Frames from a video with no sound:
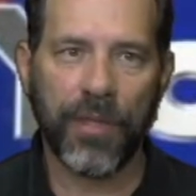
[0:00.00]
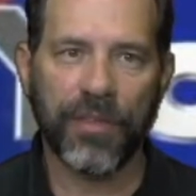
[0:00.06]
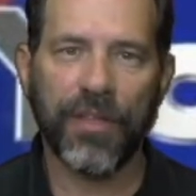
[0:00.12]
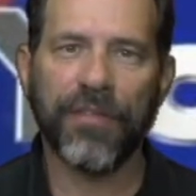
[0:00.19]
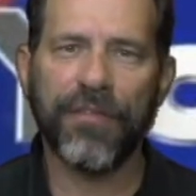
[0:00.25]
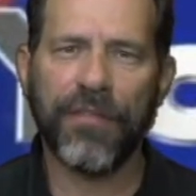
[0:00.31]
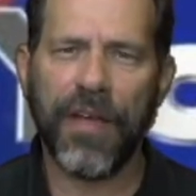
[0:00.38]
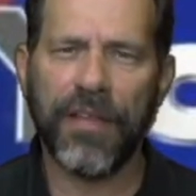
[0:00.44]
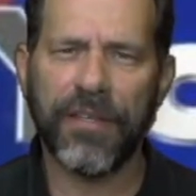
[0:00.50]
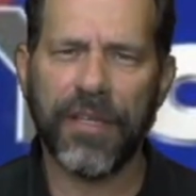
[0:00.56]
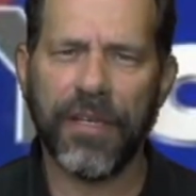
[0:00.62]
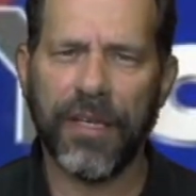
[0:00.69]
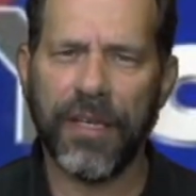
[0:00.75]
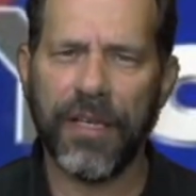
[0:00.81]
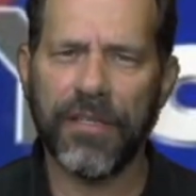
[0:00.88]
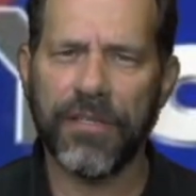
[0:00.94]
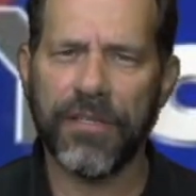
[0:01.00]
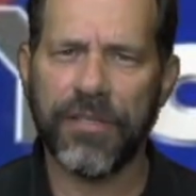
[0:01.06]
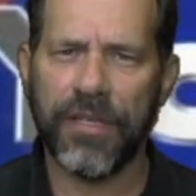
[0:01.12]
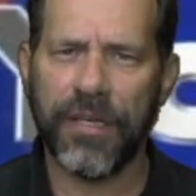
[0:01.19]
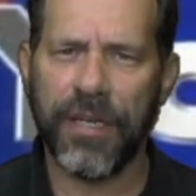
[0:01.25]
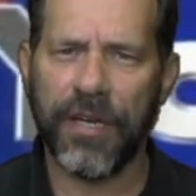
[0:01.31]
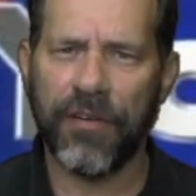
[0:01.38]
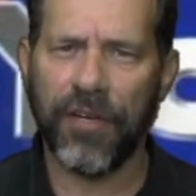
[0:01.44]
defendant in
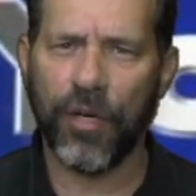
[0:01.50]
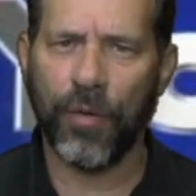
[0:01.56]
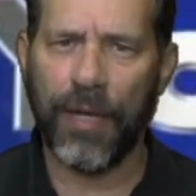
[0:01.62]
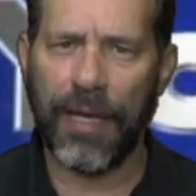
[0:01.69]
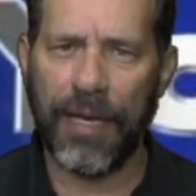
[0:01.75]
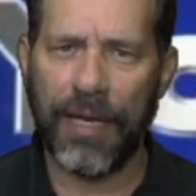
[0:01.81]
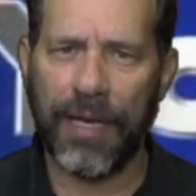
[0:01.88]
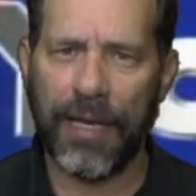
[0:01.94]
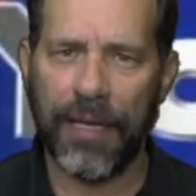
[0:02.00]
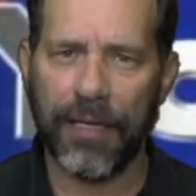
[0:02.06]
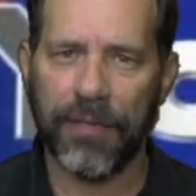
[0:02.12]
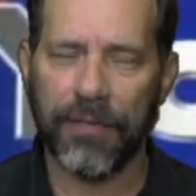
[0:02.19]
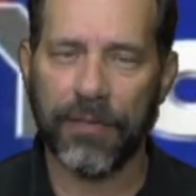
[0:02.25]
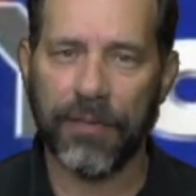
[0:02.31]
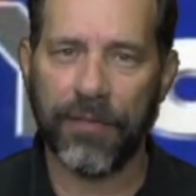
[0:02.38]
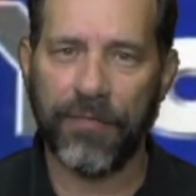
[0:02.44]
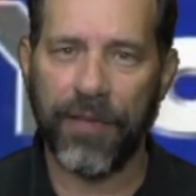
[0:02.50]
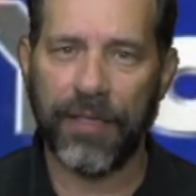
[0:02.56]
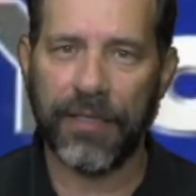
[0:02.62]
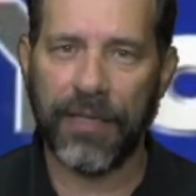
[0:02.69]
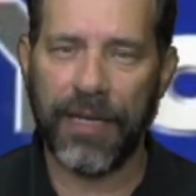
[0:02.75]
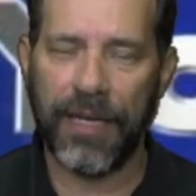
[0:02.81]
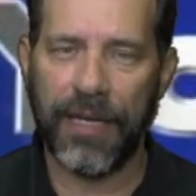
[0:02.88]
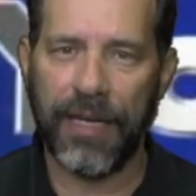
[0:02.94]
scenario A,
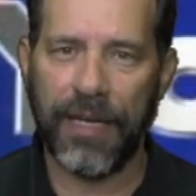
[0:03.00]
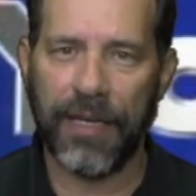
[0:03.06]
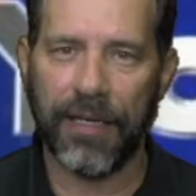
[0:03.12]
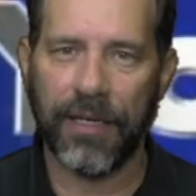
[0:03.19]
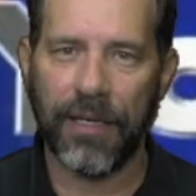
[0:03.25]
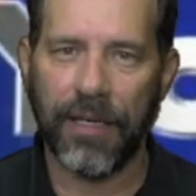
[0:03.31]
defendant A,